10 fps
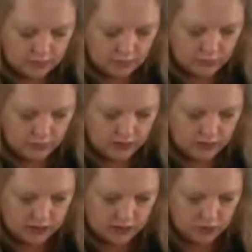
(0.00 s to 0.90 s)
the
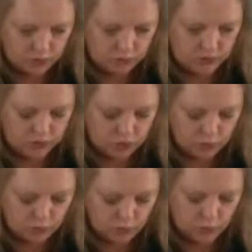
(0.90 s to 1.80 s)
width should be
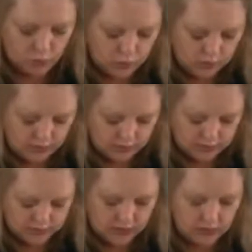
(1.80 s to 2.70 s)
2 1/4
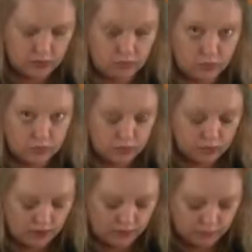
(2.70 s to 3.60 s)
because it started off with 2
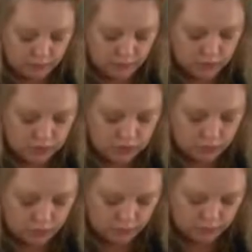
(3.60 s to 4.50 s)
1/2. We've already used 1/4